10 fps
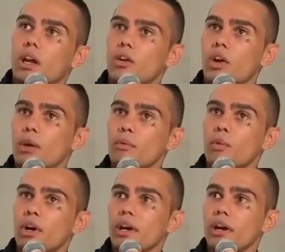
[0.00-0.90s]
growing up in
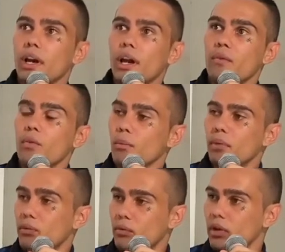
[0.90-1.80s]
my area, everyone
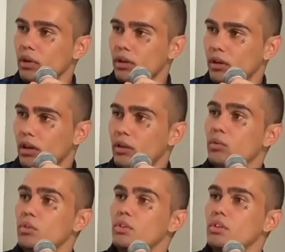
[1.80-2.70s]
played footy. Like, it
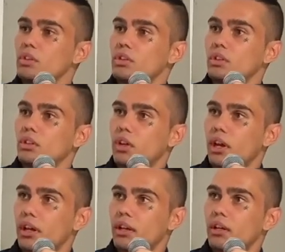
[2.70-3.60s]
was,
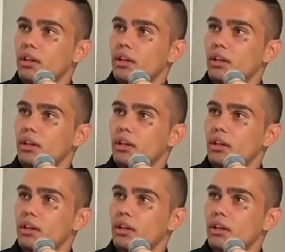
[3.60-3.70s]
like,